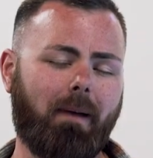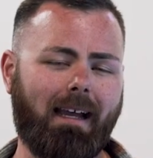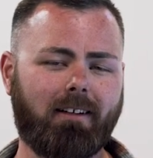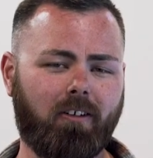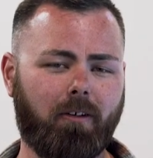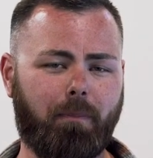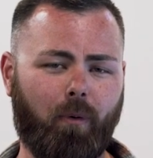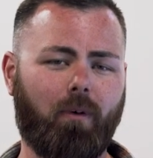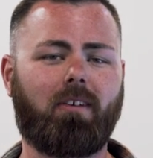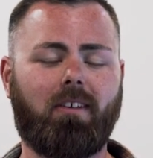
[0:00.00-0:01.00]
back to
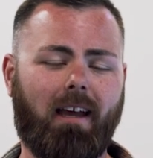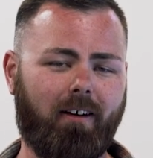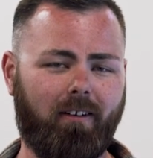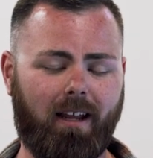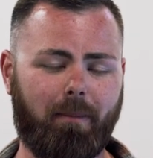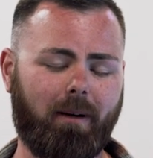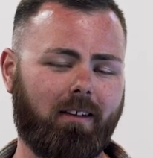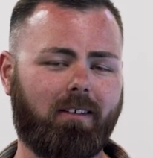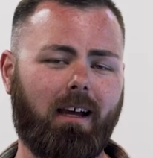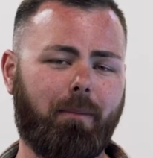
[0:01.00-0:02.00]
Support Saturday. By
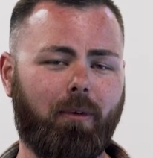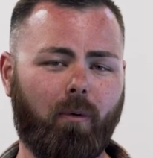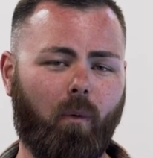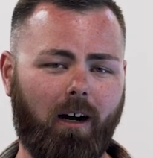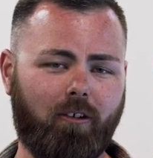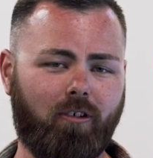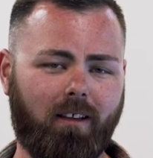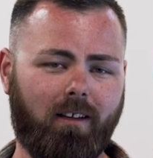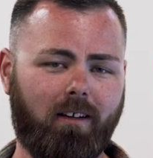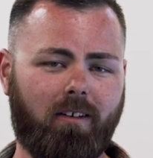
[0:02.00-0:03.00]
the time you're
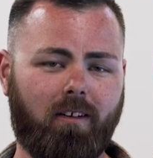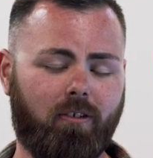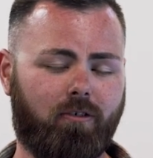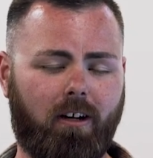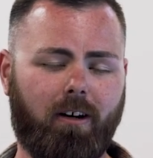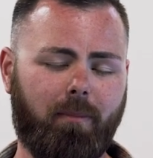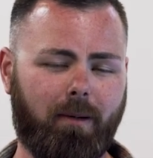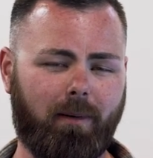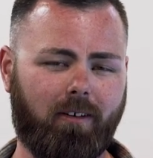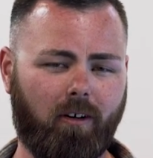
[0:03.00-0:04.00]
watching this, Jeremy
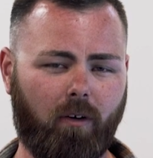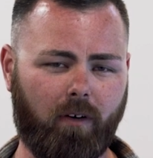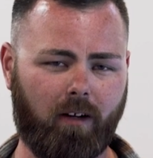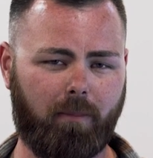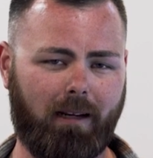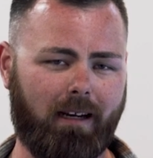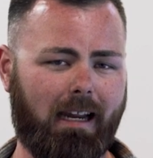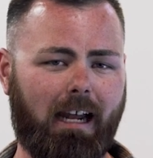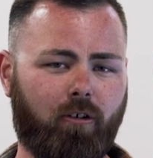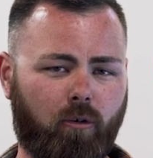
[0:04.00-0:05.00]
and myself are going to be at
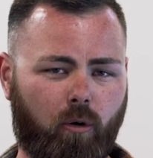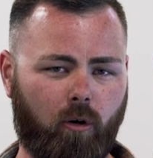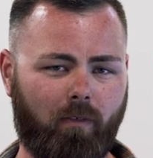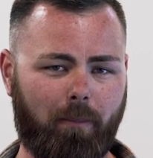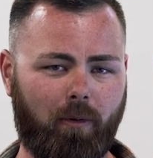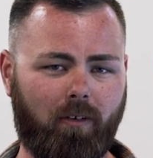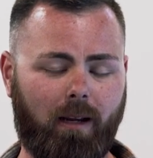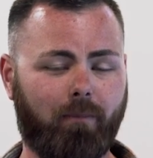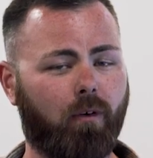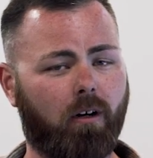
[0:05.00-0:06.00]
National Corvette
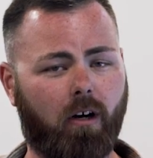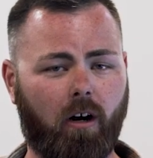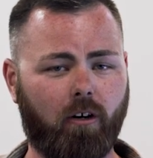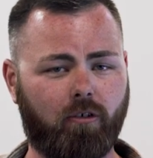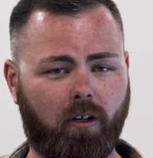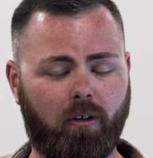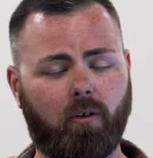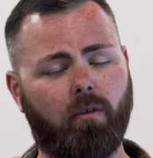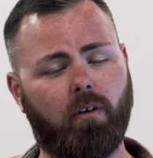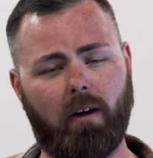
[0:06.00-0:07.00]
Museum for a car show.
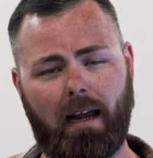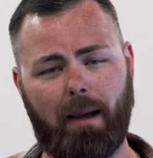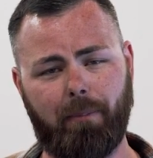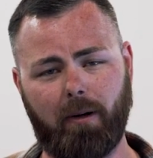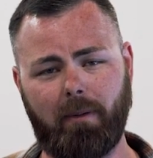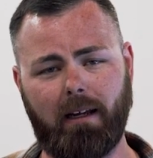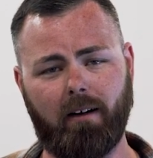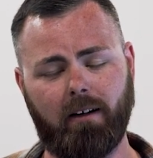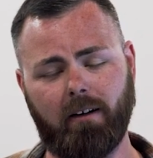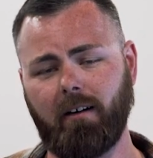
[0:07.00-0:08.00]
So if you happen to be
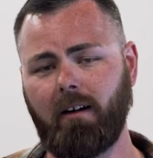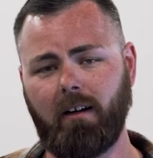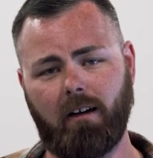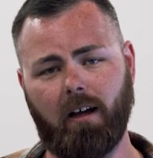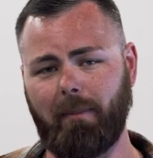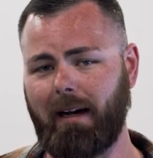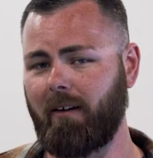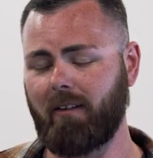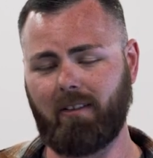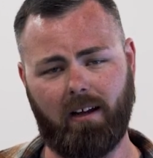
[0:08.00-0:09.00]
out here, come
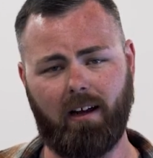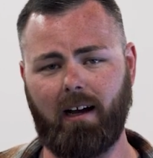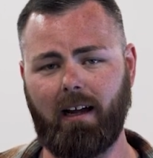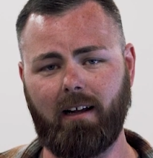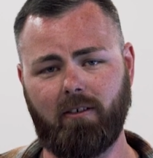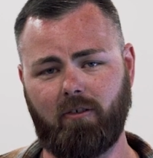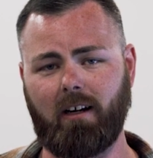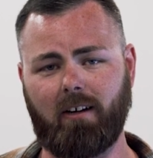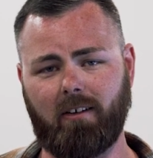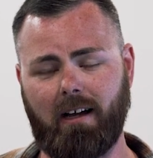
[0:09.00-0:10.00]
out, say hi,
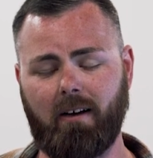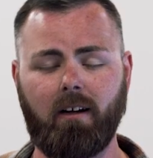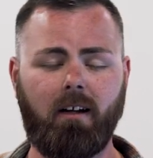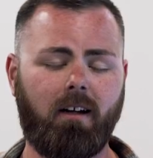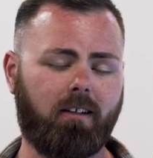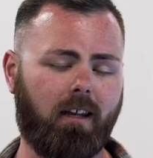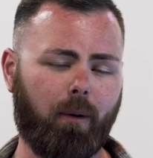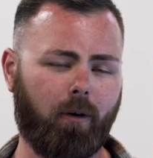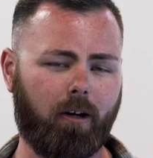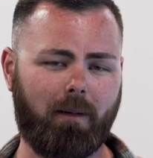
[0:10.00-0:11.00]
check us out.
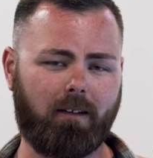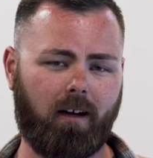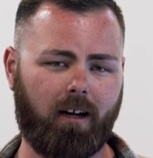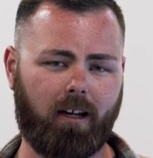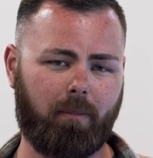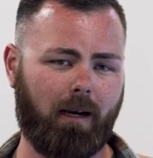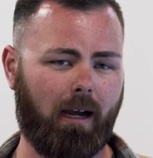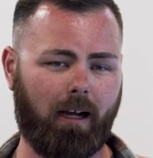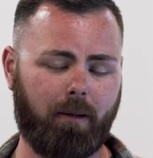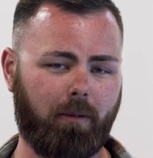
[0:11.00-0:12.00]
Today we're going to be talking
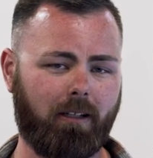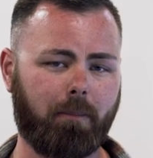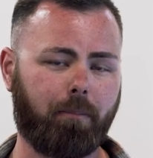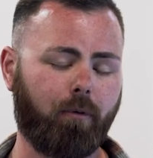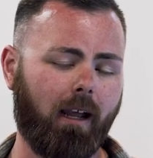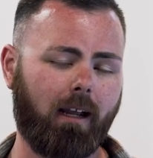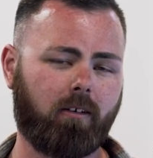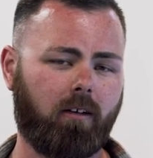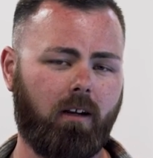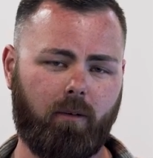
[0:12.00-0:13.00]
about how to bleed the
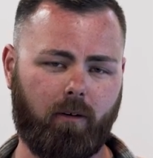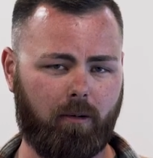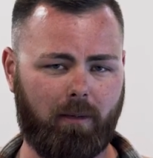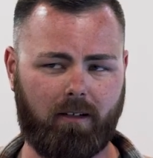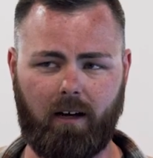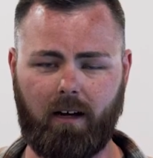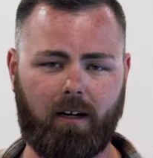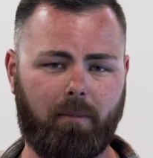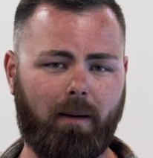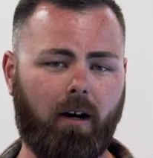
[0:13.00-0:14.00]
brakes. We're going to be
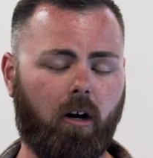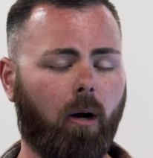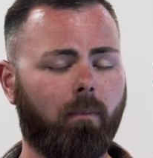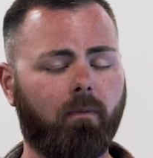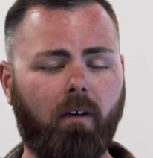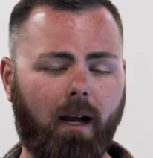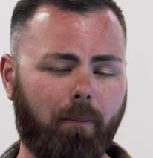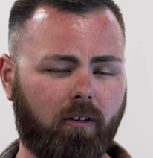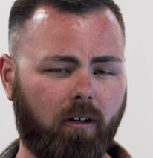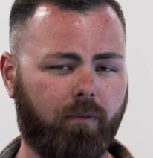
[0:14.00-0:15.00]
talking about carbon
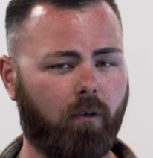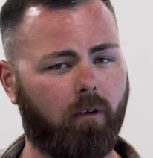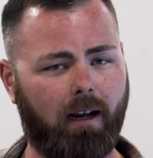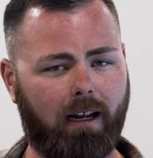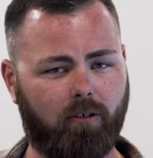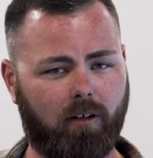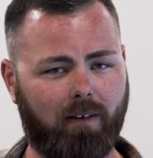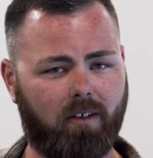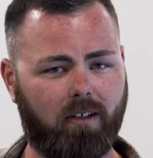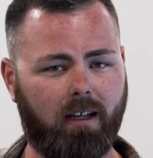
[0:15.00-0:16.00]
fiber stuff for right-hand
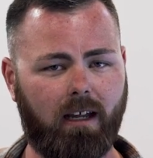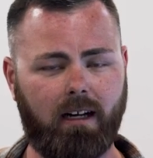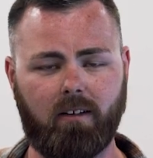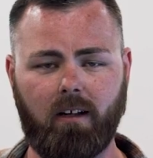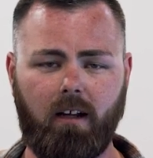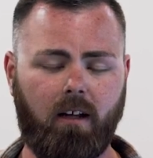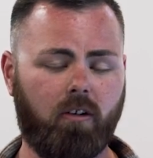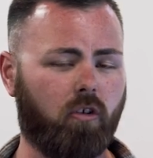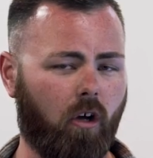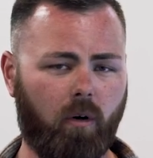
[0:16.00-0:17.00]
drive C8,
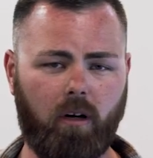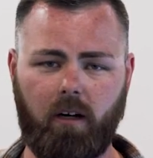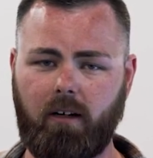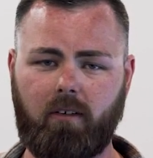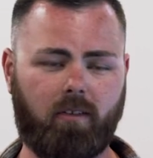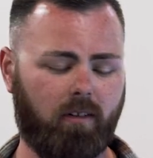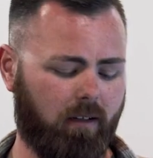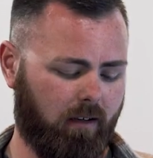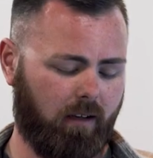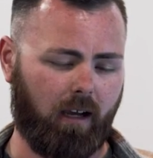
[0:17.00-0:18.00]
tow hooks,
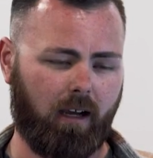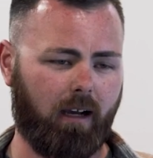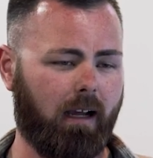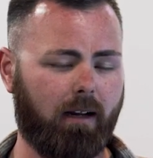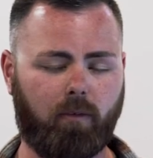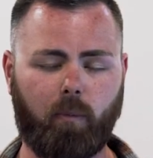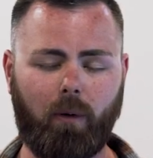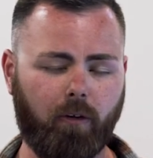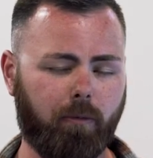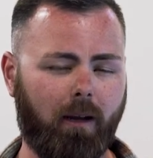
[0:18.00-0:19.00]

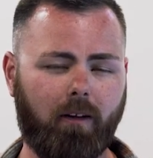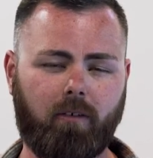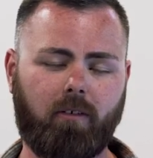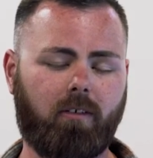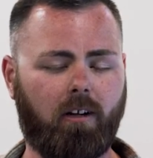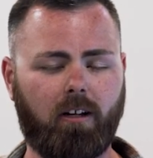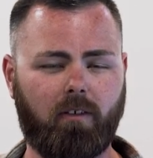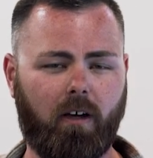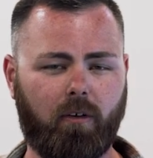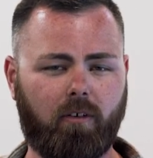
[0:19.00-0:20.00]
wheel spacers, tons
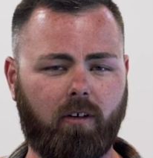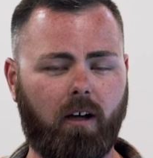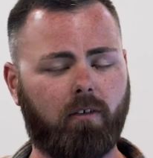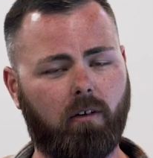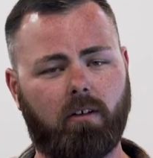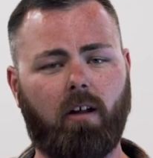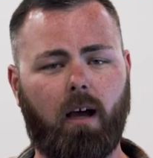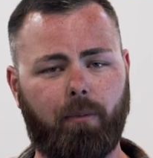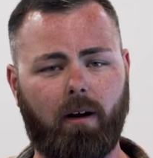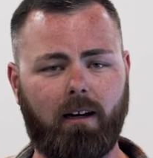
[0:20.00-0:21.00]
of other stuff. So let's
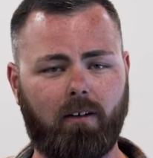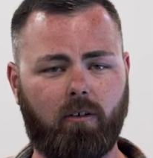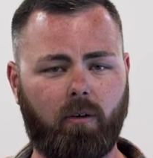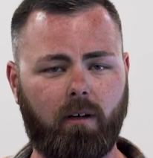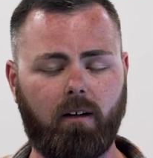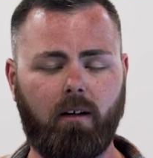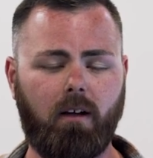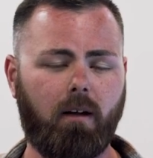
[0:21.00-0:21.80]
hop right into it.